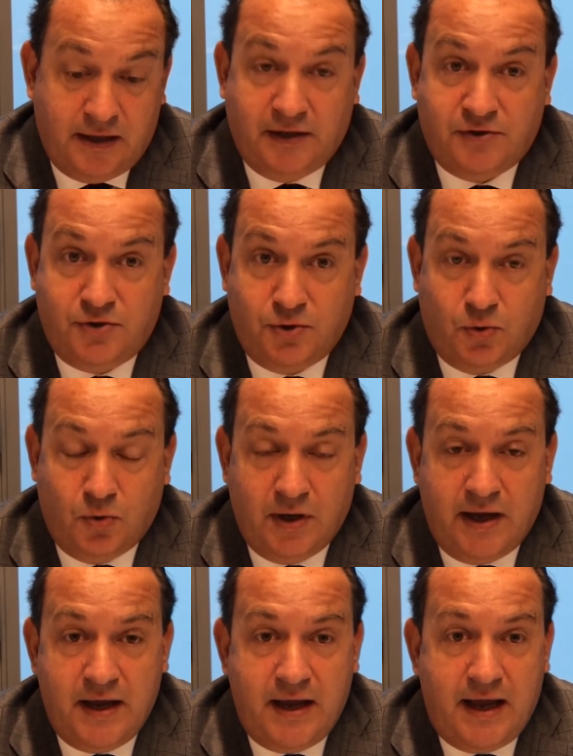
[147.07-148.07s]
this
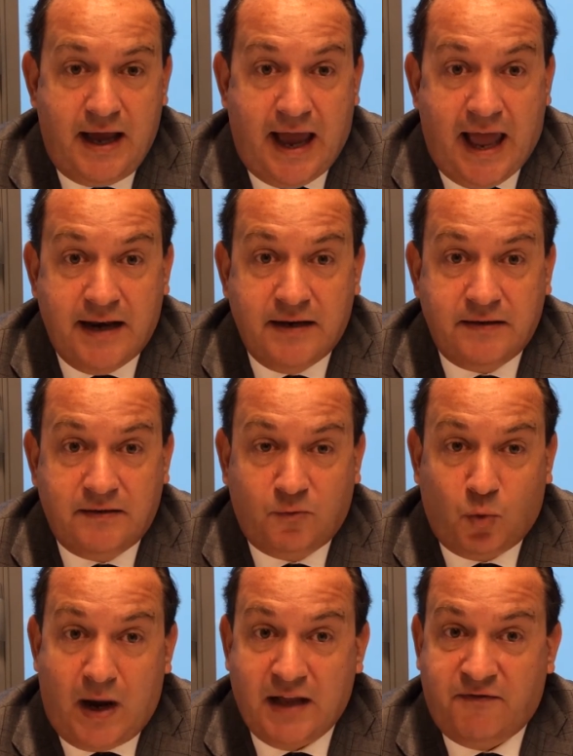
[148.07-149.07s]
tool, and
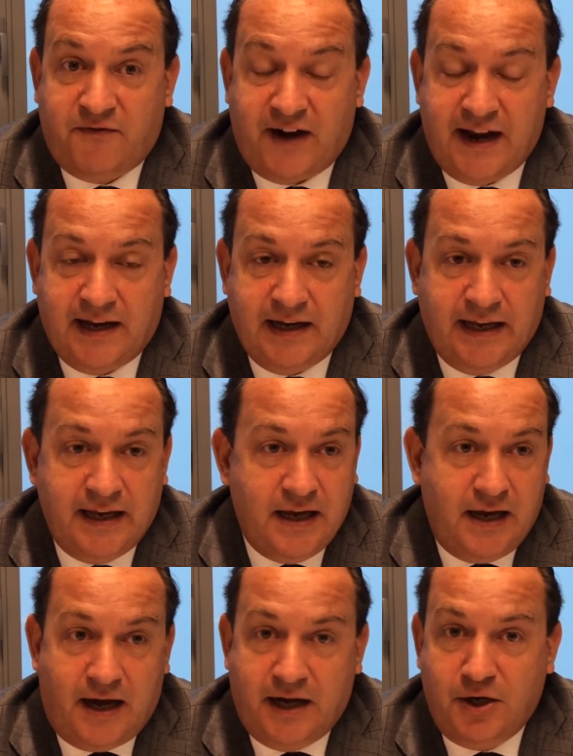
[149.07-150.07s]
quite frankly,
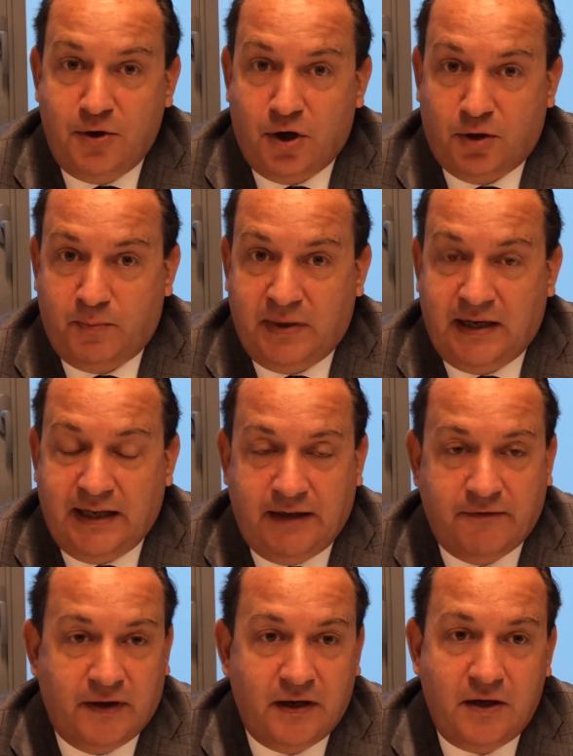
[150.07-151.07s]
I do not
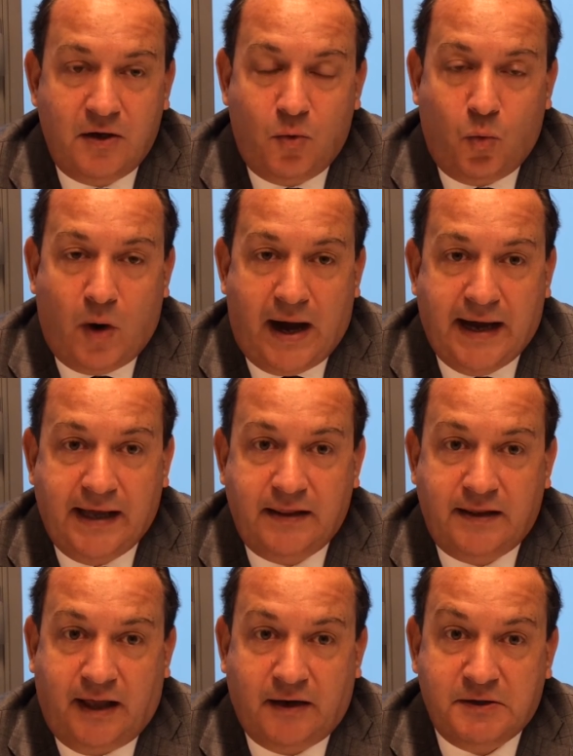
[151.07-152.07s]
believe
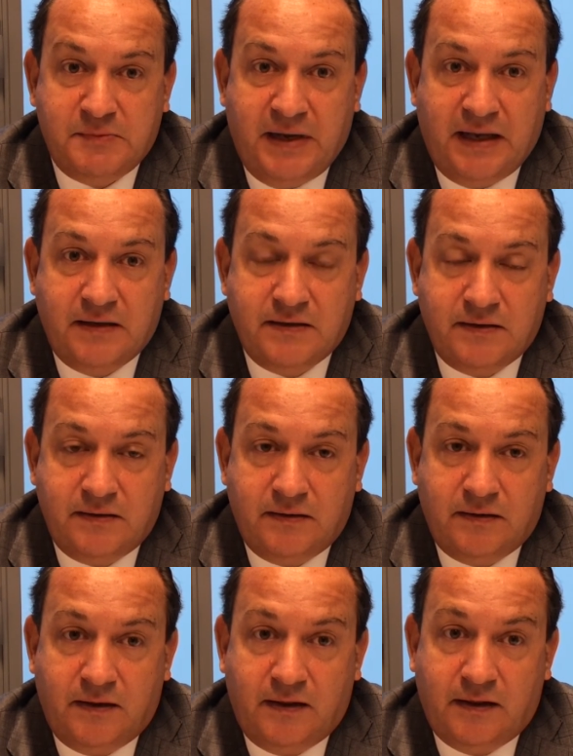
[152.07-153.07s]
why there has been
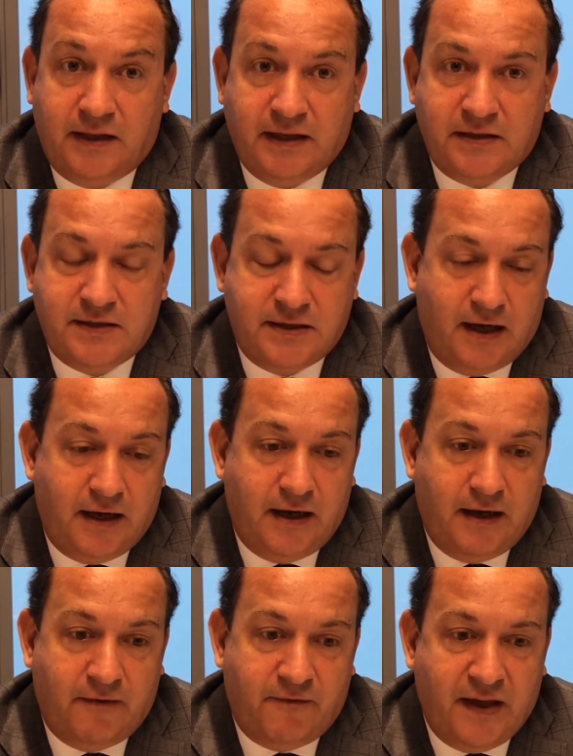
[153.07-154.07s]
this
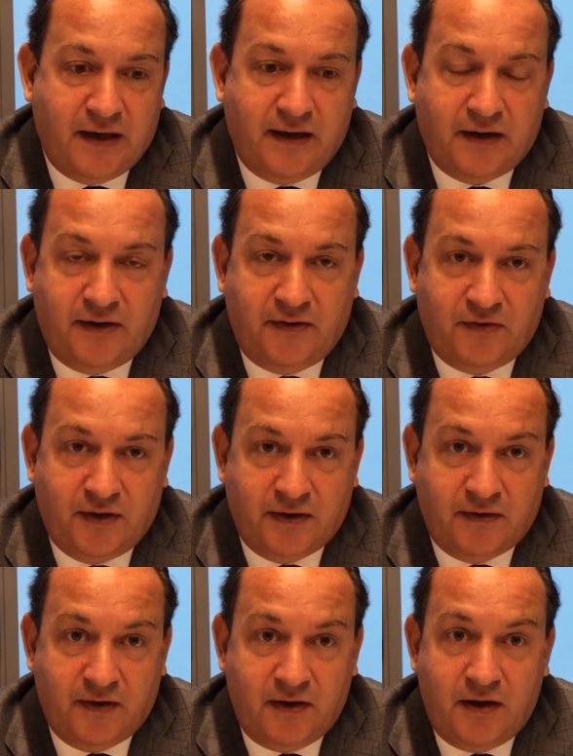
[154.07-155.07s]
very
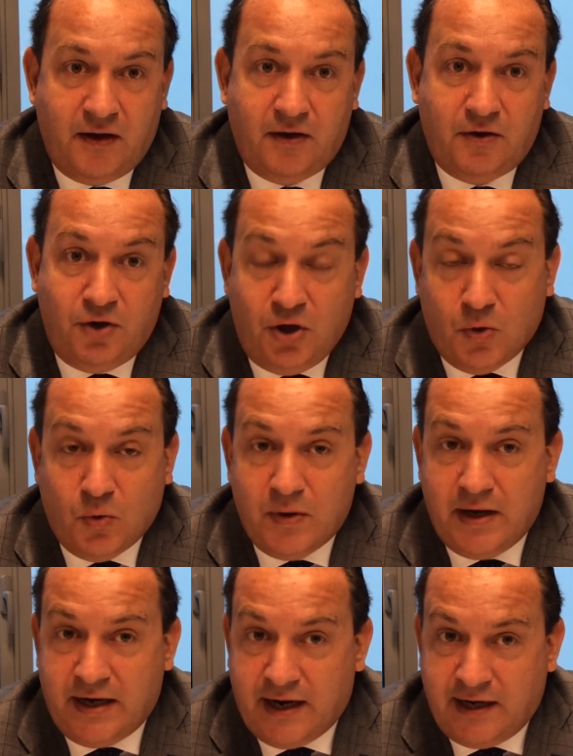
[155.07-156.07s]
recent,
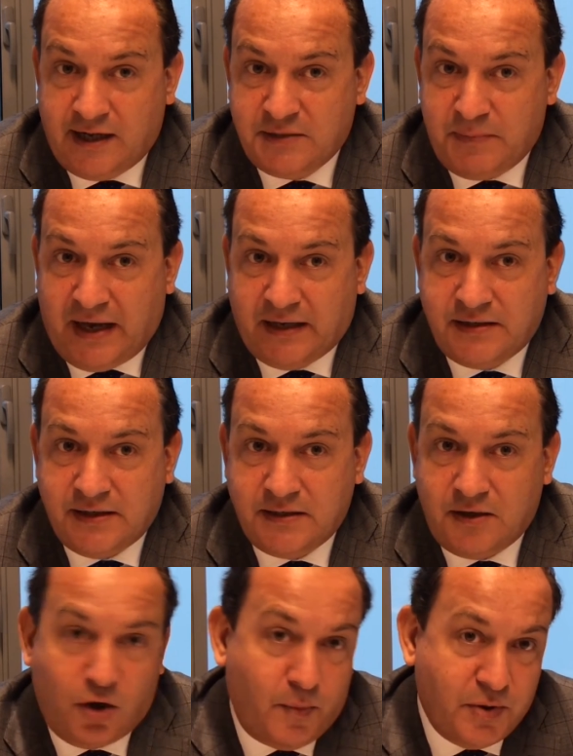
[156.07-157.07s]
new and
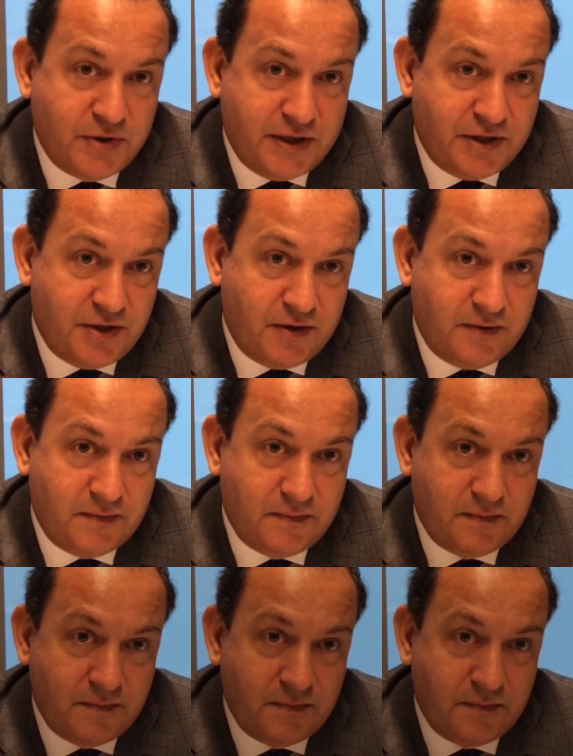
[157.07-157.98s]
unexpected opposition.